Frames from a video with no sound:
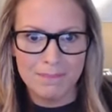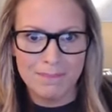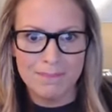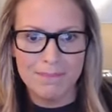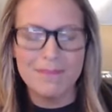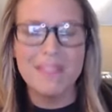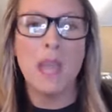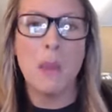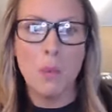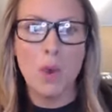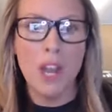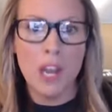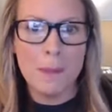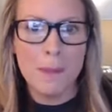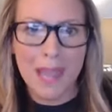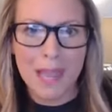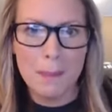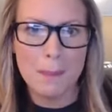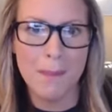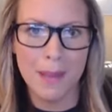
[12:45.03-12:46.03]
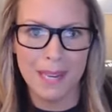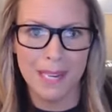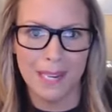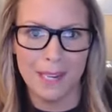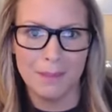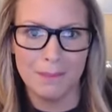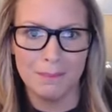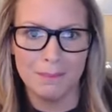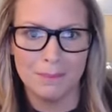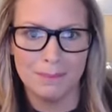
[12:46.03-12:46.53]
They want to make
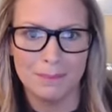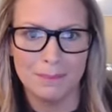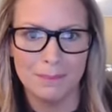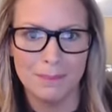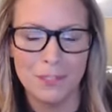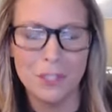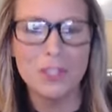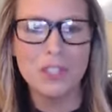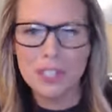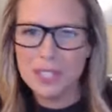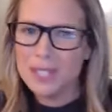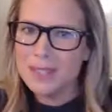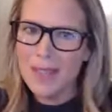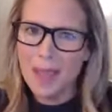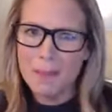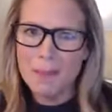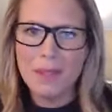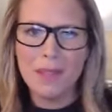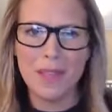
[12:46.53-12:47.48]
money. So just stop